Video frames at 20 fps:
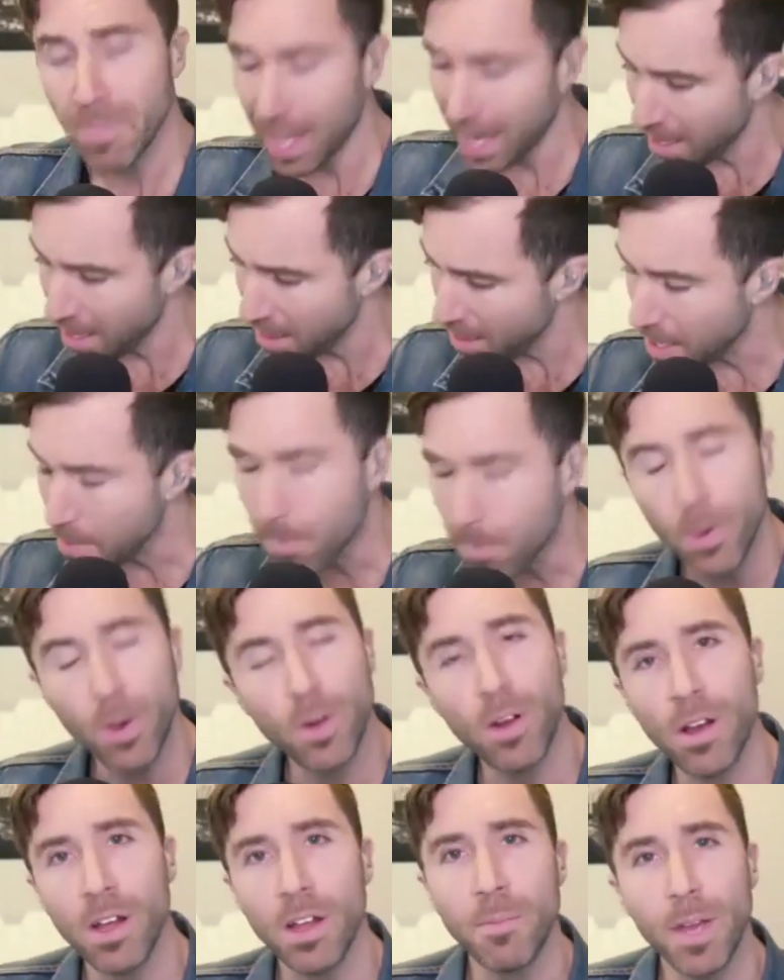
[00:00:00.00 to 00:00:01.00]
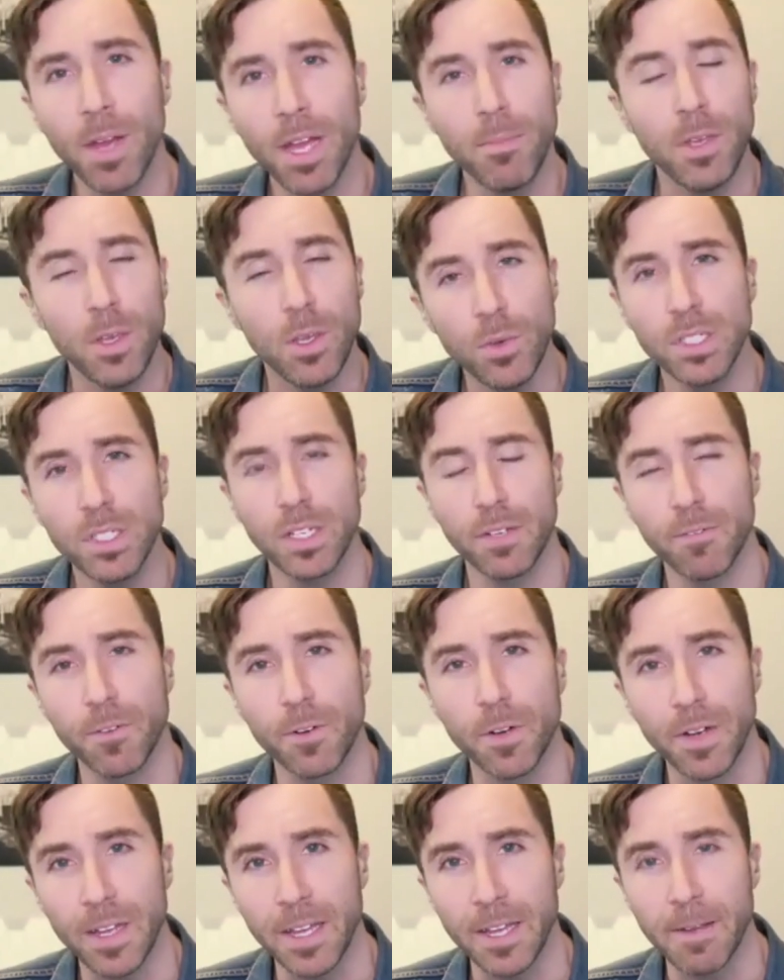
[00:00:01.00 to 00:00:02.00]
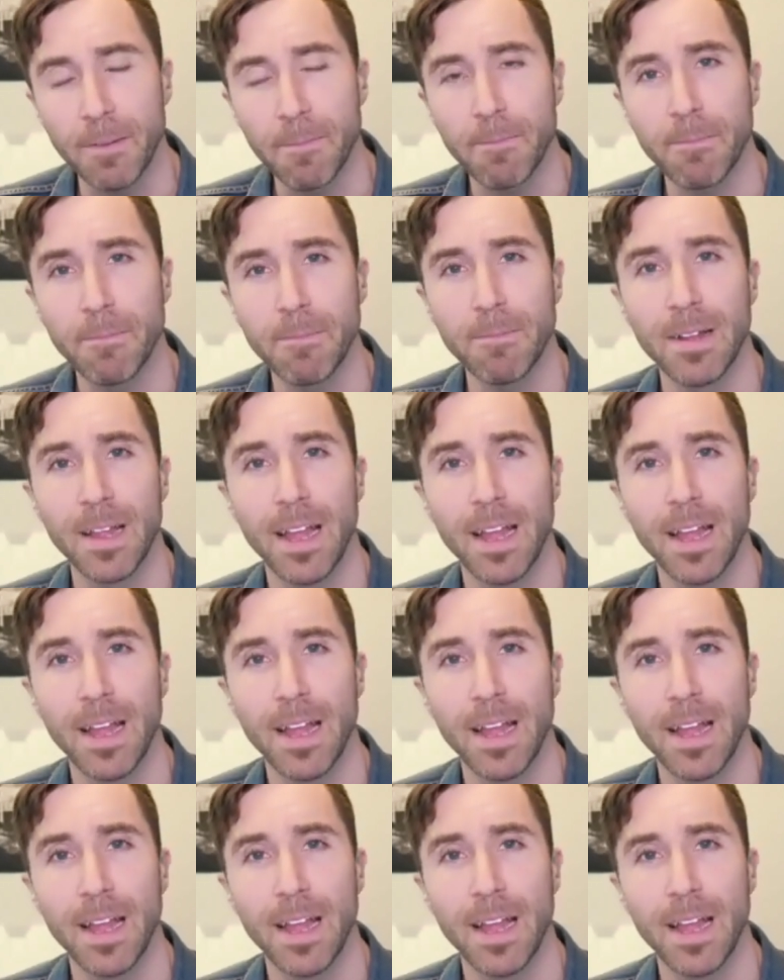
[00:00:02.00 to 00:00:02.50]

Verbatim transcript: and they put on my music for him.